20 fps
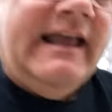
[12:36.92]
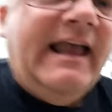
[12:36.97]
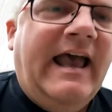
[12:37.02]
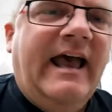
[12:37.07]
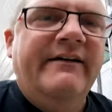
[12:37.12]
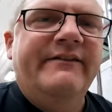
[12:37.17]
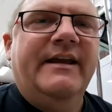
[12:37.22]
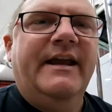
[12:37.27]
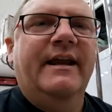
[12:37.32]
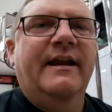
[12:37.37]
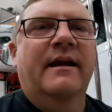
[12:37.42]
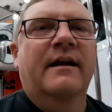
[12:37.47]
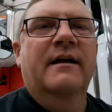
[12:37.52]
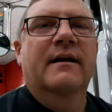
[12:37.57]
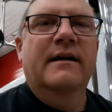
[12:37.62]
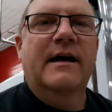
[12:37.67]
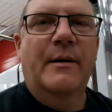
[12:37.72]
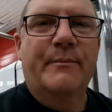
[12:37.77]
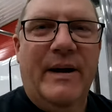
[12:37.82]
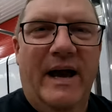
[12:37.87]
having
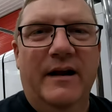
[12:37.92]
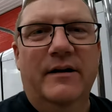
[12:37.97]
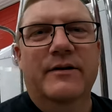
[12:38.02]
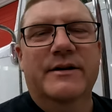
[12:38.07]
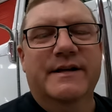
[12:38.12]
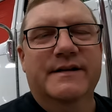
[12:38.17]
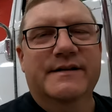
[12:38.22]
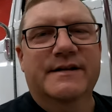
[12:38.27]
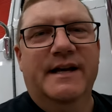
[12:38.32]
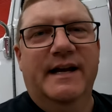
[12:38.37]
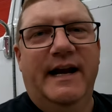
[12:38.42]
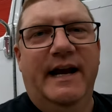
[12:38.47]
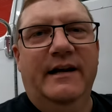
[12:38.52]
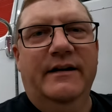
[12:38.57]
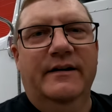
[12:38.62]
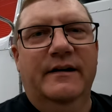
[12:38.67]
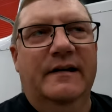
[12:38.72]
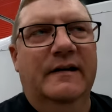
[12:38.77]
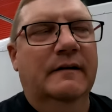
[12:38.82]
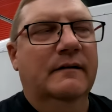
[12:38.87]
a battery
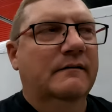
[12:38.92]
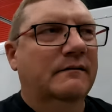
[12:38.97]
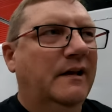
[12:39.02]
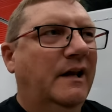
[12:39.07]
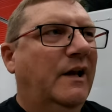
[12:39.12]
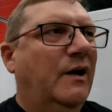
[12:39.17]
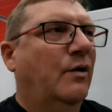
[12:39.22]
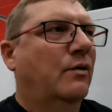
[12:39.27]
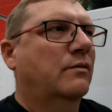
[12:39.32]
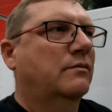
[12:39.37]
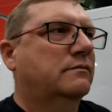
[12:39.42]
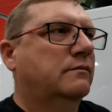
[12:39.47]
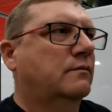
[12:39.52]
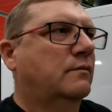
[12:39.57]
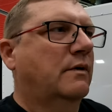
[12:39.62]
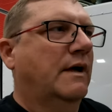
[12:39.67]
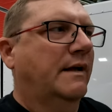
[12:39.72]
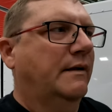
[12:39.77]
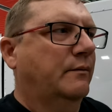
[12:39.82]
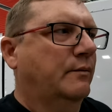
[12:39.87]
disconnect. You know,
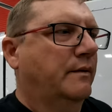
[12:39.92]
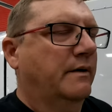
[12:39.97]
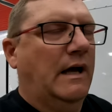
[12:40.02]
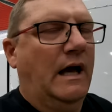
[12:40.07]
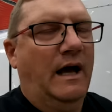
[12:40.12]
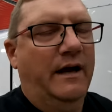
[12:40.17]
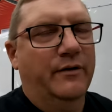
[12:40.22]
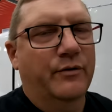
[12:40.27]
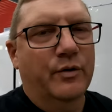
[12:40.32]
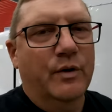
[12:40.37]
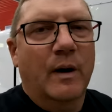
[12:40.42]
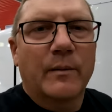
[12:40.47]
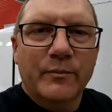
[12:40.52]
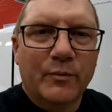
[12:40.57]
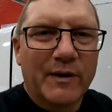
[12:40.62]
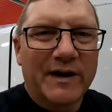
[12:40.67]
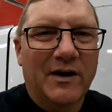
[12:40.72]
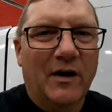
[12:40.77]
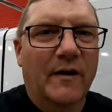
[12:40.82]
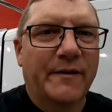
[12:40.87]
I grew
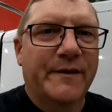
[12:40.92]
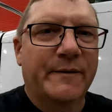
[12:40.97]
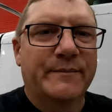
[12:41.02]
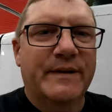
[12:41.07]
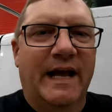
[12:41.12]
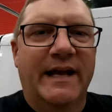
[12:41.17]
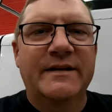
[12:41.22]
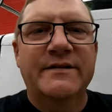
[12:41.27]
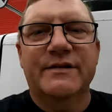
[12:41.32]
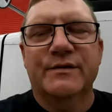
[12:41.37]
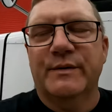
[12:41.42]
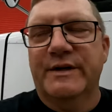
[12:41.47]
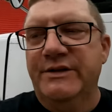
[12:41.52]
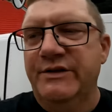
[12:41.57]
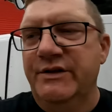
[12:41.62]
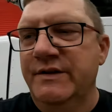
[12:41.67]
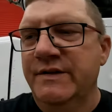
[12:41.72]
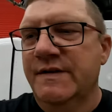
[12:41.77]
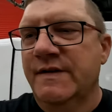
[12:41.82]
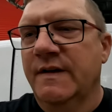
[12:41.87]
up, we called them night
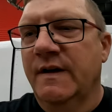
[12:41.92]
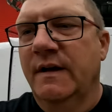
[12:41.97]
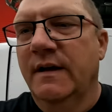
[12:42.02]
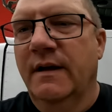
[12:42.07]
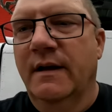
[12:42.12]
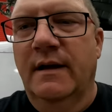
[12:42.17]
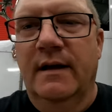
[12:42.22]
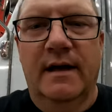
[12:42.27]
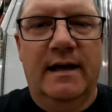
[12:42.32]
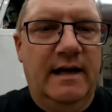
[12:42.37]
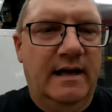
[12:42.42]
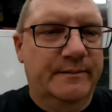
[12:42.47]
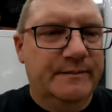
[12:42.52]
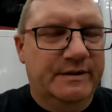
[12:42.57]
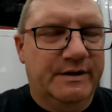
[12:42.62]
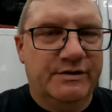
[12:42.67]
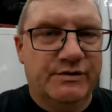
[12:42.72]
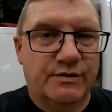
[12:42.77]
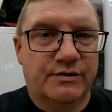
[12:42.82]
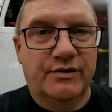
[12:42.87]
switches
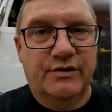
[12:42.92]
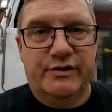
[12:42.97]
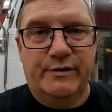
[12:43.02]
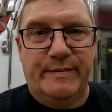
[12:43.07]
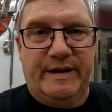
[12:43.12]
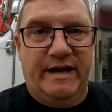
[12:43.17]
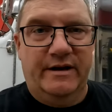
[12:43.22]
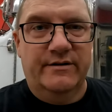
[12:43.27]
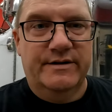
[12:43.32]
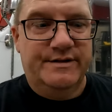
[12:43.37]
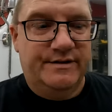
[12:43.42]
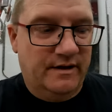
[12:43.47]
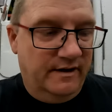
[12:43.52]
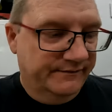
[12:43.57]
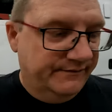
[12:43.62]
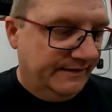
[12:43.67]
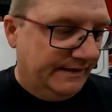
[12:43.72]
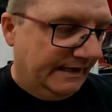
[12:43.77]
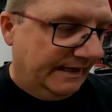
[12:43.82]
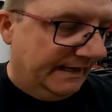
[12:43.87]
because you turn your batteries
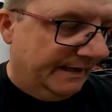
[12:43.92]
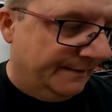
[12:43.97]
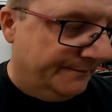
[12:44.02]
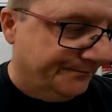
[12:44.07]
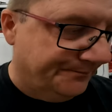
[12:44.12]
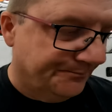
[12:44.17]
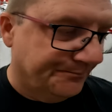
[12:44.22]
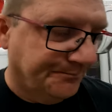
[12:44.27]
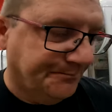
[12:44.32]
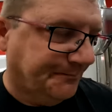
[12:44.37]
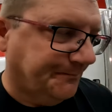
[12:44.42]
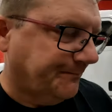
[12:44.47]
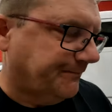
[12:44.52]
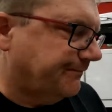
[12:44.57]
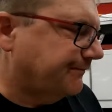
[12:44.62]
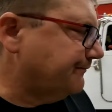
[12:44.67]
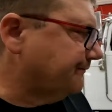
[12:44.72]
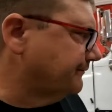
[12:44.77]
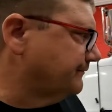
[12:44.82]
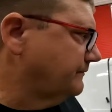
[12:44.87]
off at night.
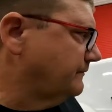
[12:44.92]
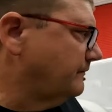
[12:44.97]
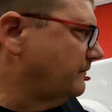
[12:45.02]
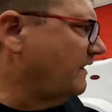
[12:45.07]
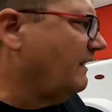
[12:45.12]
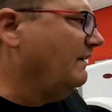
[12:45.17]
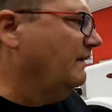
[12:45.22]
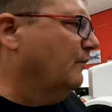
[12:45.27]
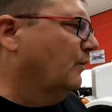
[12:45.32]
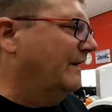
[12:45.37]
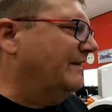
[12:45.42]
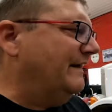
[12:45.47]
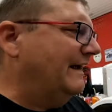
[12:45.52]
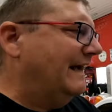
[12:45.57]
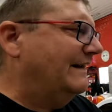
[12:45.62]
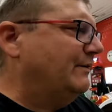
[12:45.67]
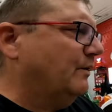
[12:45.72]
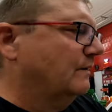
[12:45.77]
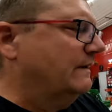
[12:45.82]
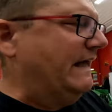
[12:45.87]
The one thing
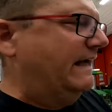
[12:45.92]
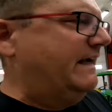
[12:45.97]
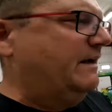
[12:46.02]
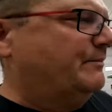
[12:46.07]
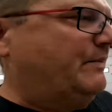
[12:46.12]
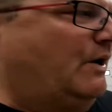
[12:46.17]
I don't like